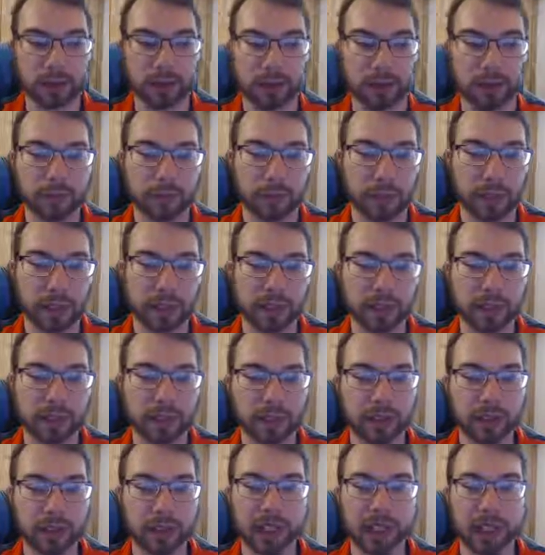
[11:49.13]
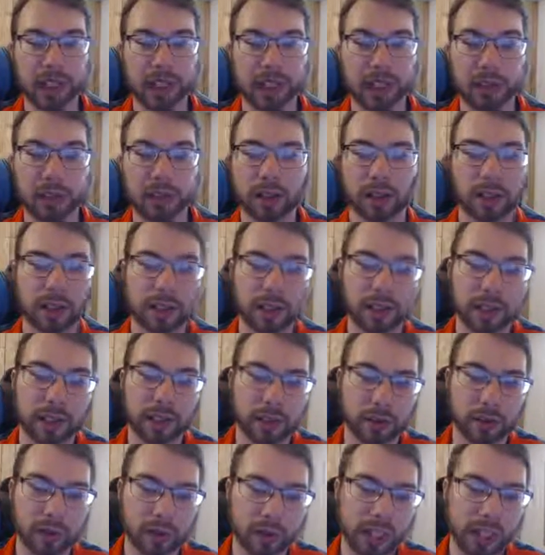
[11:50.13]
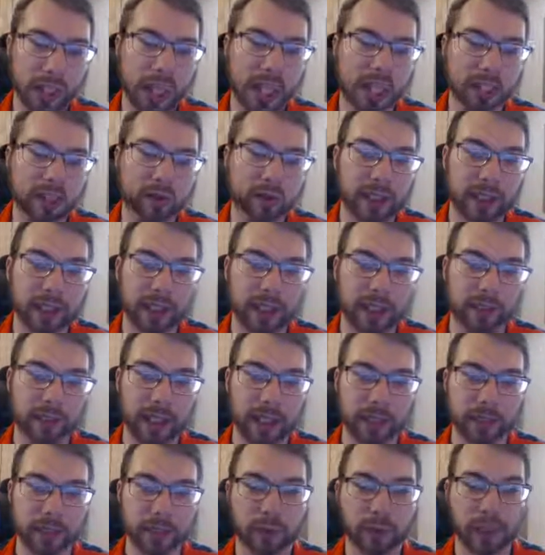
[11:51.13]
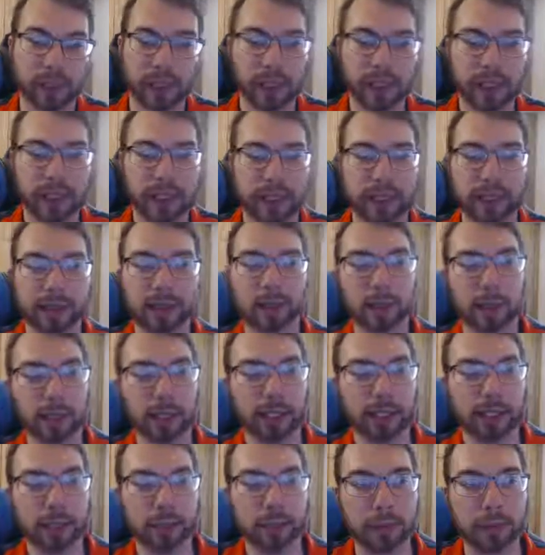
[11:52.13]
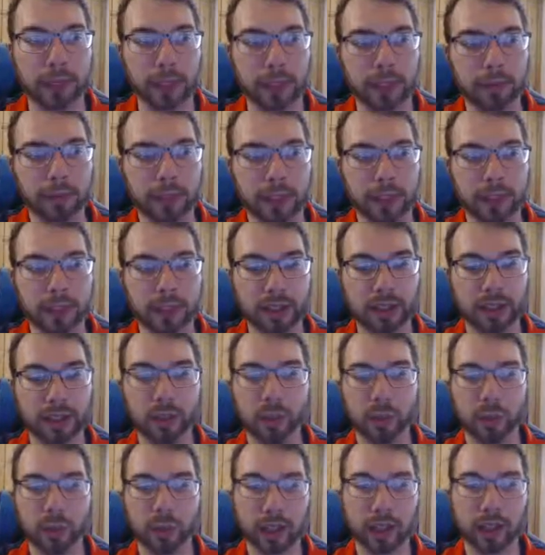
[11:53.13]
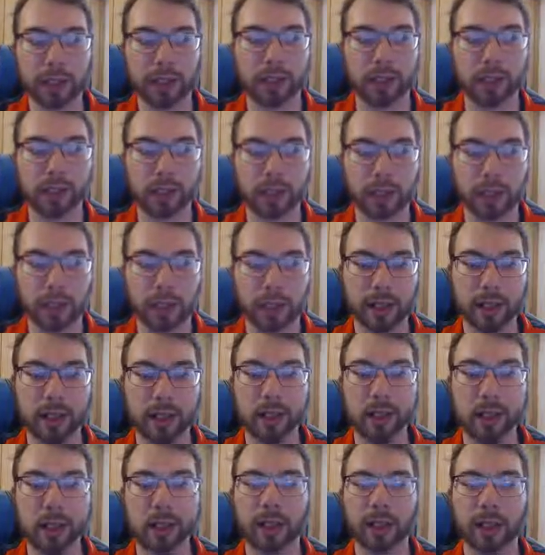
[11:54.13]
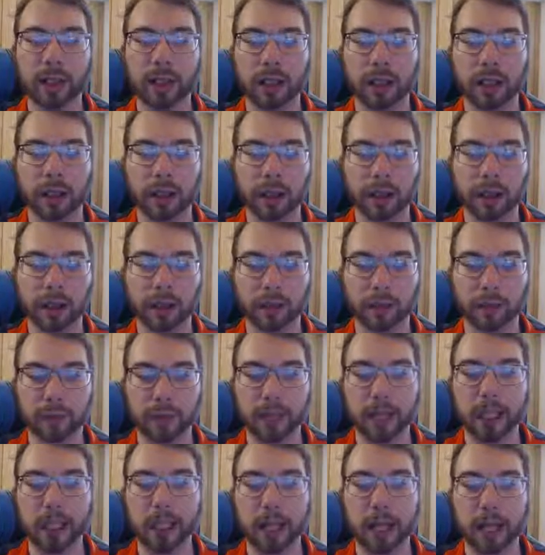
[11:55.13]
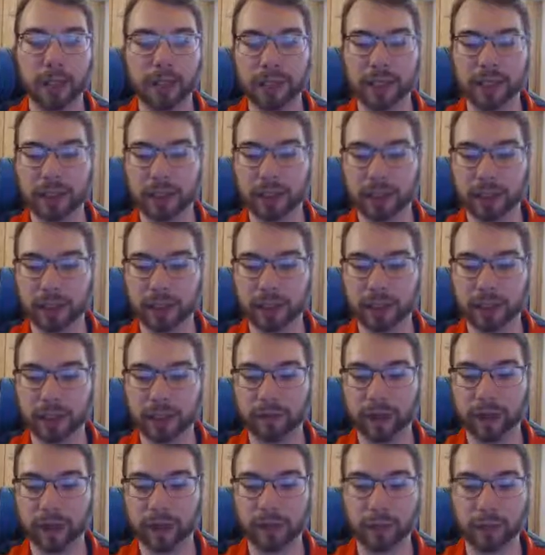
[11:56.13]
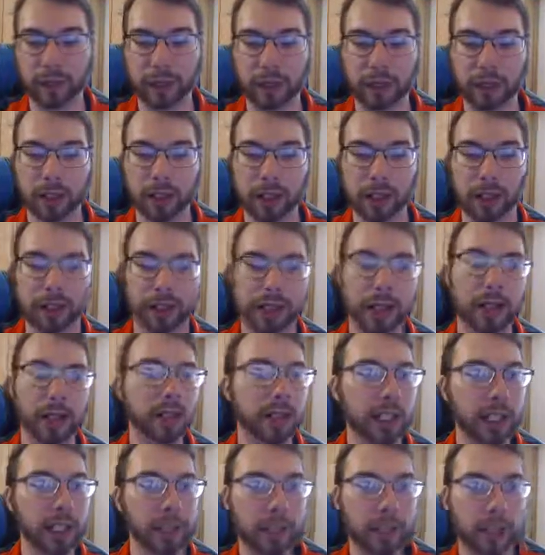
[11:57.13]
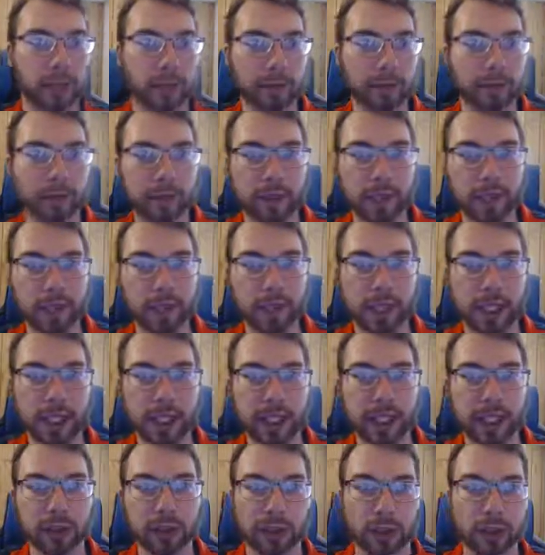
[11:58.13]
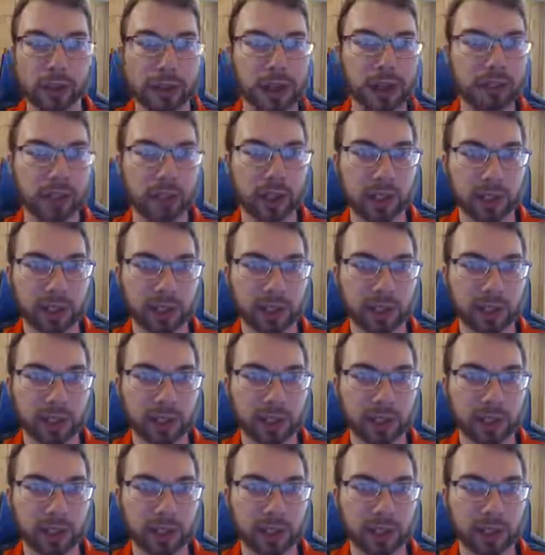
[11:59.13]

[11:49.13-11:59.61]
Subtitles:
monsters and cards in order to activate the effect, which I think is one of the main reasons you'll want to run 3 copies of each field spell. That way you have fuel in your graveyard